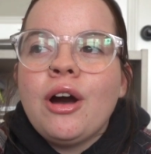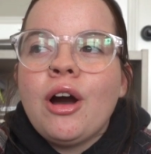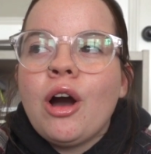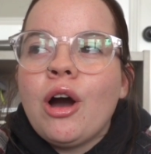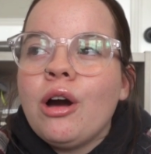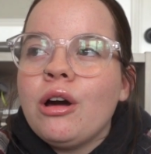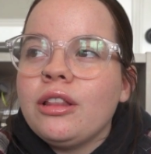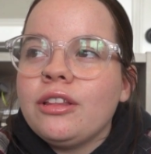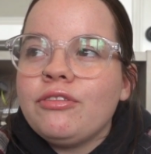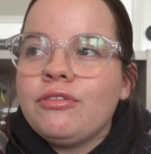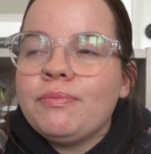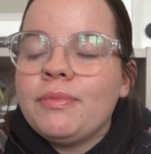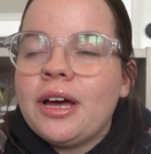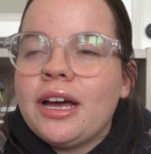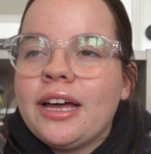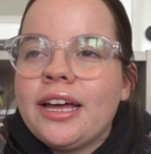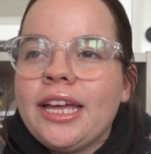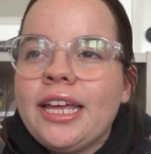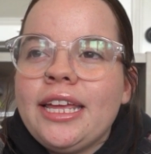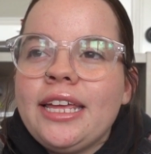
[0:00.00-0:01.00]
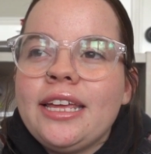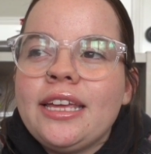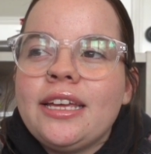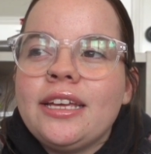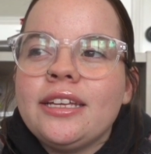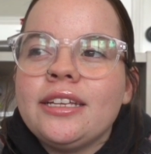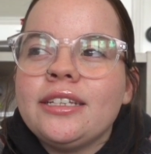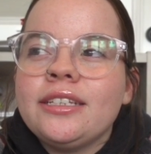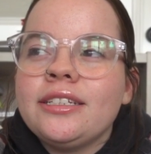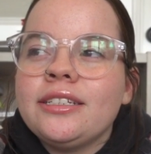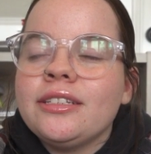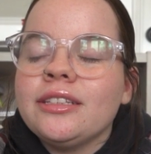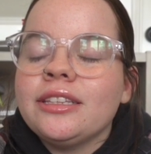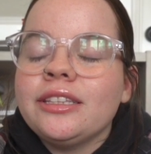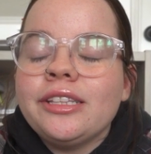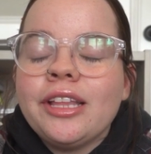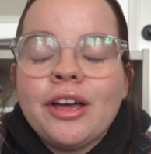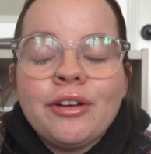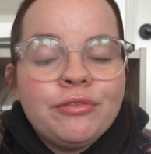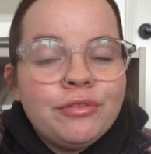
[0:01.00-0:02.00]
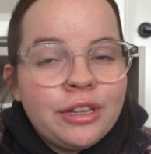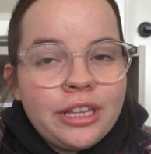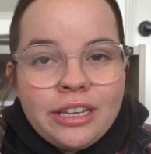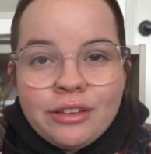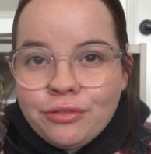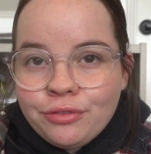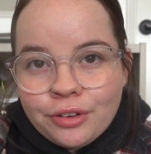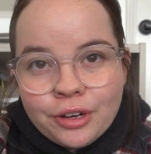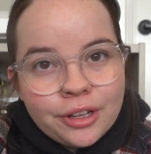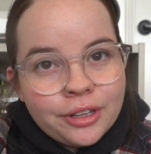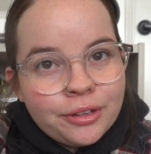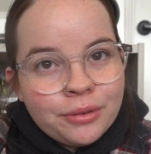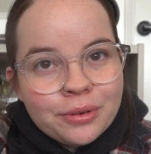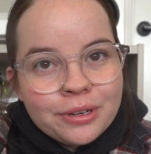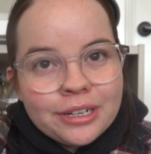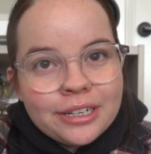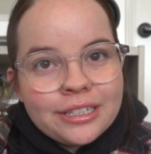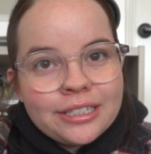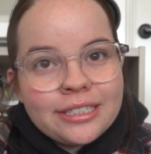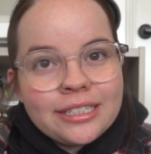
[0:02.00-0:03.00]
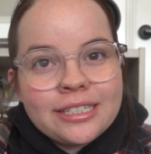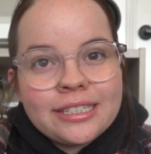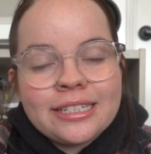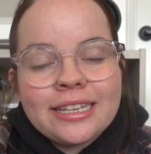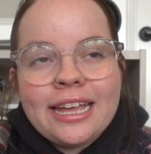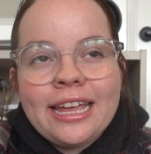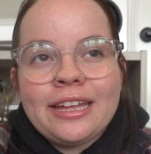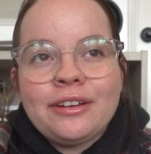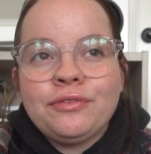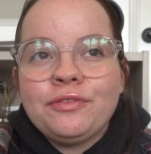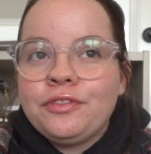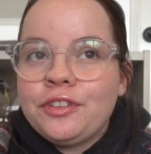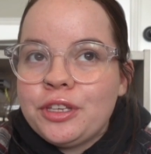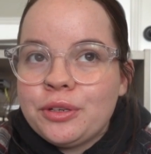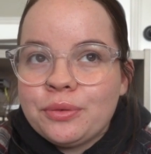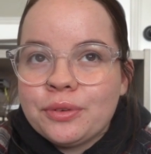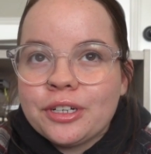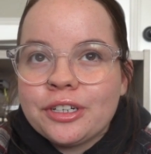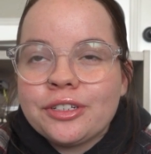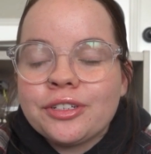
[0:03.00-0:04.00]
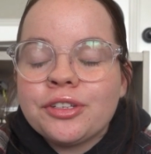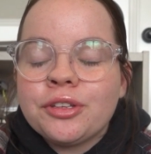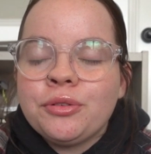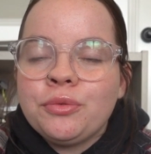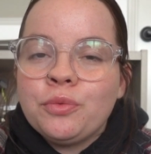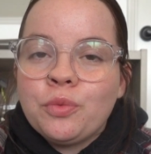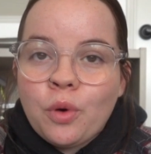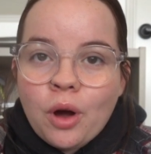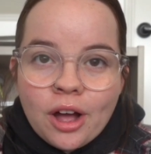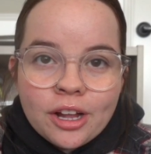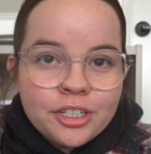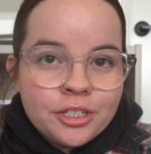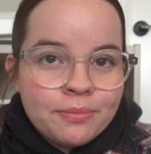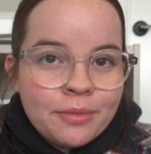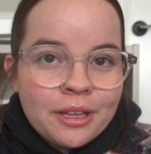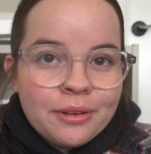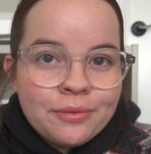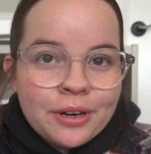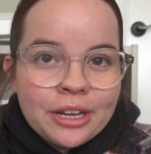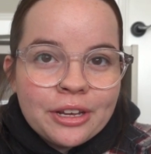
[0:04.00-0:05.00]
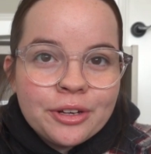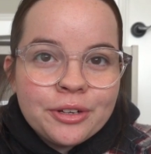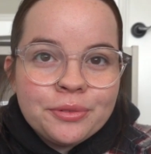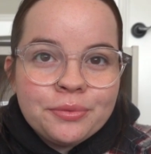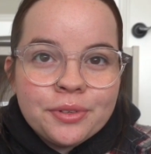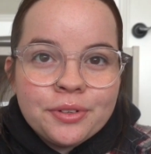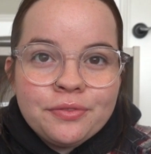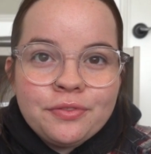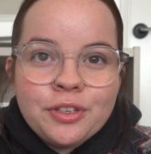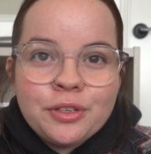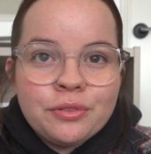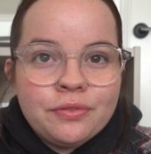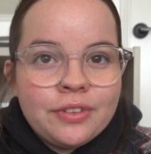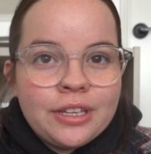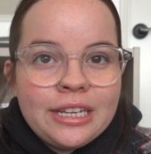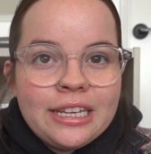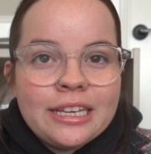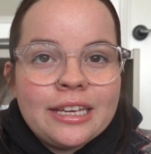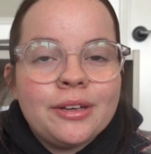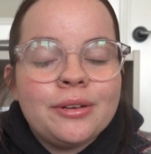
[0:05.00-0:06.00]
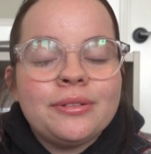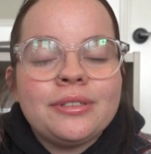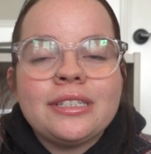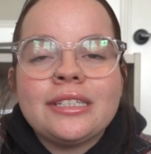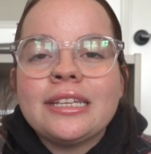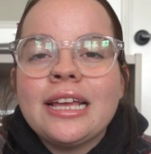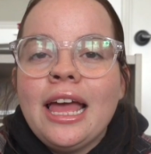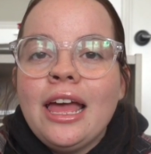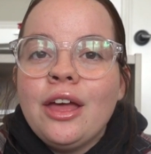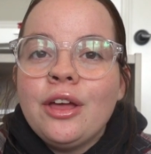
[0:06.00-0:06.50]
all of my lovely followers and viewers who watch my record review videos.